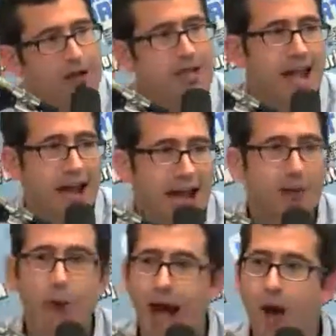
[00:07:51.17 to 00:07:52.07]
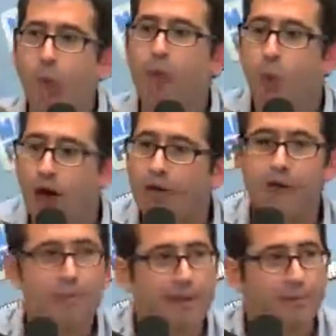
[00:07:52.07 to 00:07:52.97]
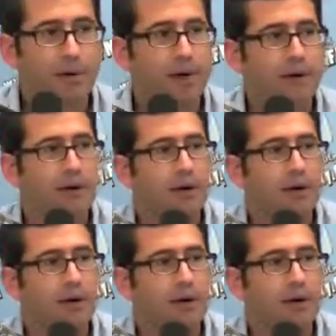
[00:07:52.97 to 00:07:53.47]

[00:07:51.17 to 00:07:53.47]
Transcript: is to hang around with wealthy people